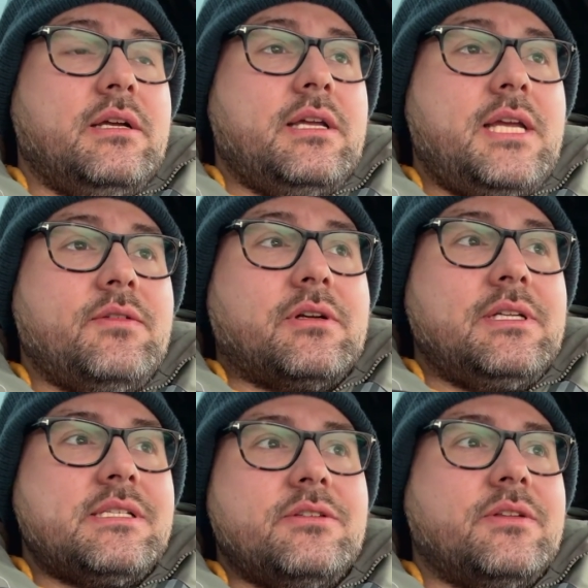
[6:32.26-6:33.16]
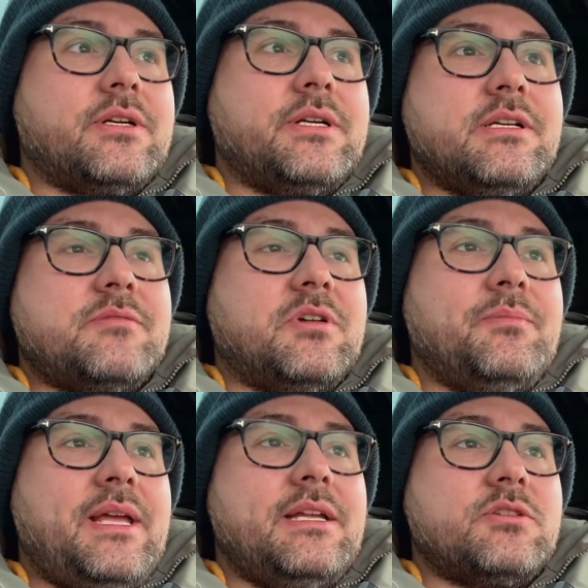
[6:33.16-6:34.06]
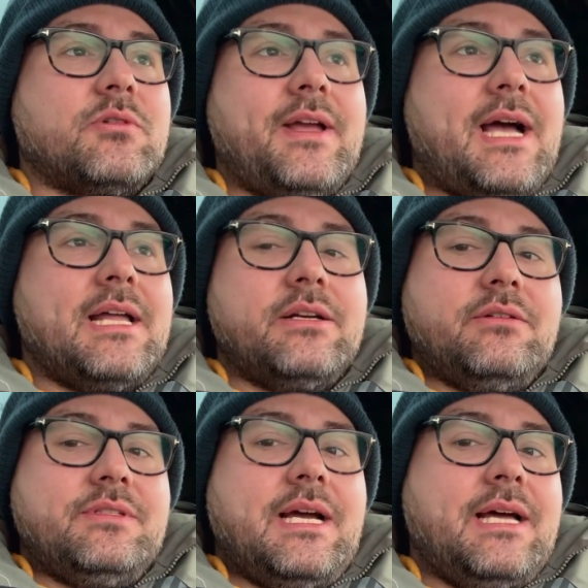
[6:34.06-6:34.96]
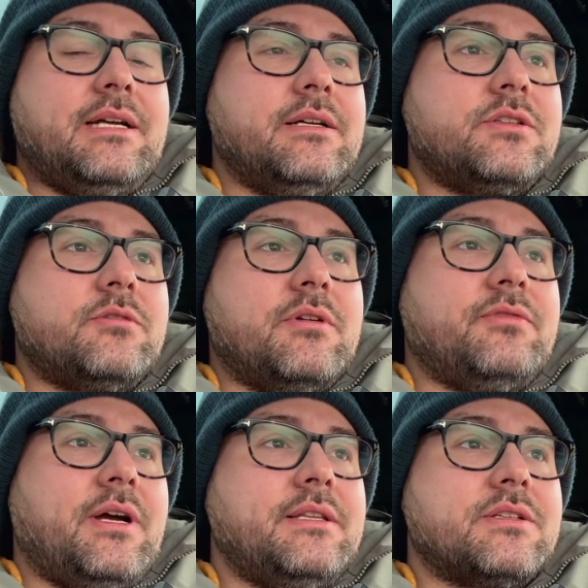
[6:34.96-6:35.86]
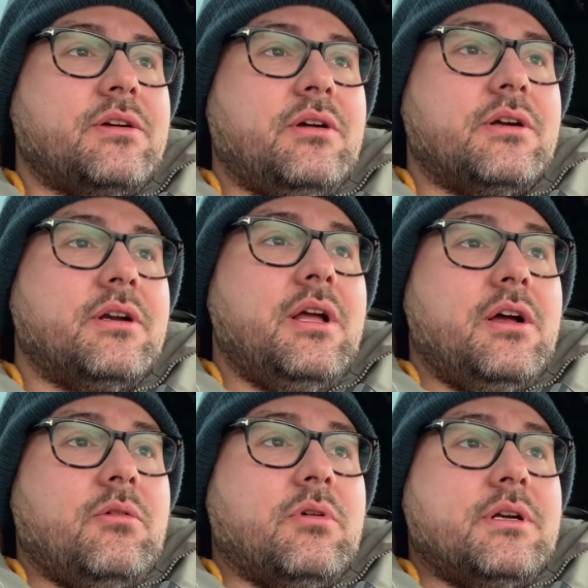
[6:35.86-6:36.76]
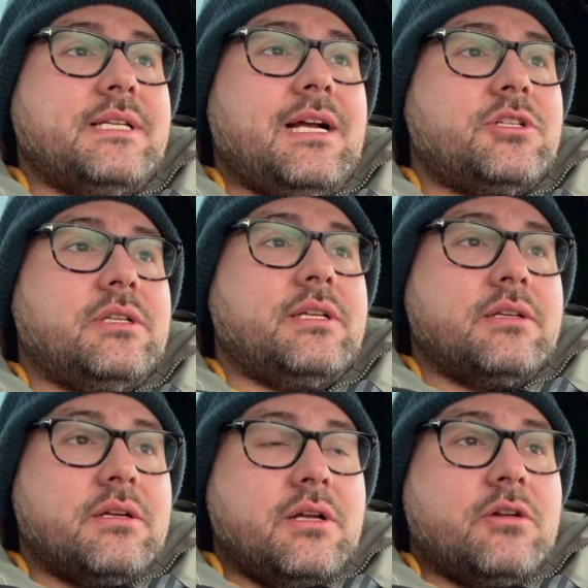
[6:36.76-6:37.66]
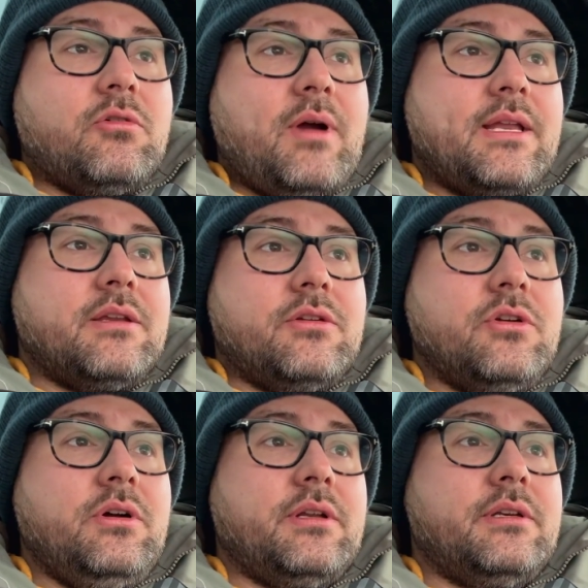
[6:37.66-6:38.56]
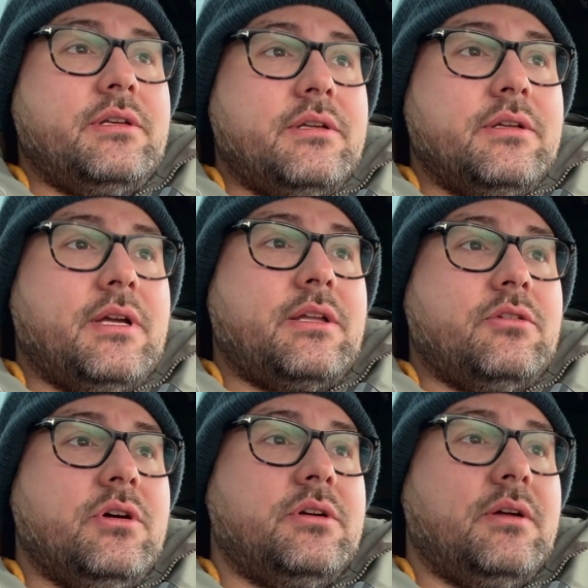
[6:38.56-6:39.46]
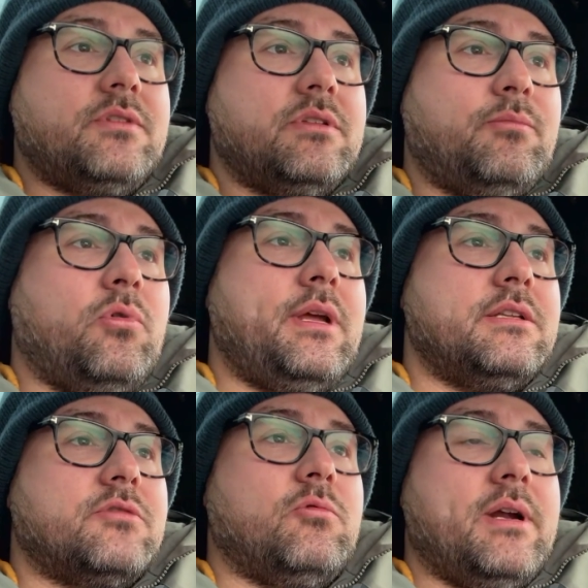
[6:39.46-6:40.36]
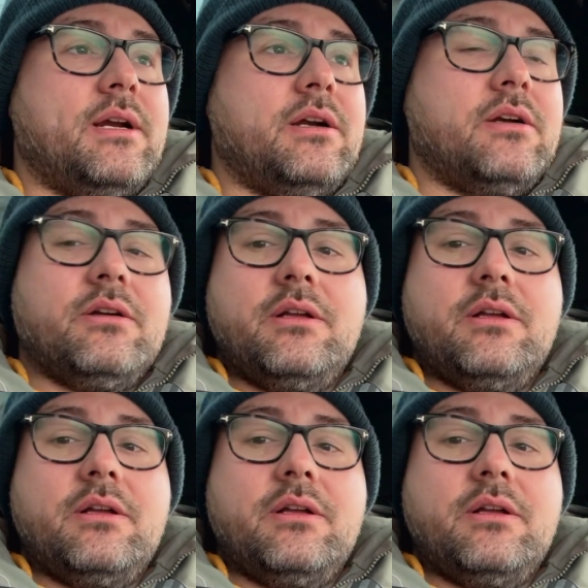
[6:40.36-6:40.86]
either listened to their customer base or they had enough data to refine this car where it's actually quite good. Like good enough to the point where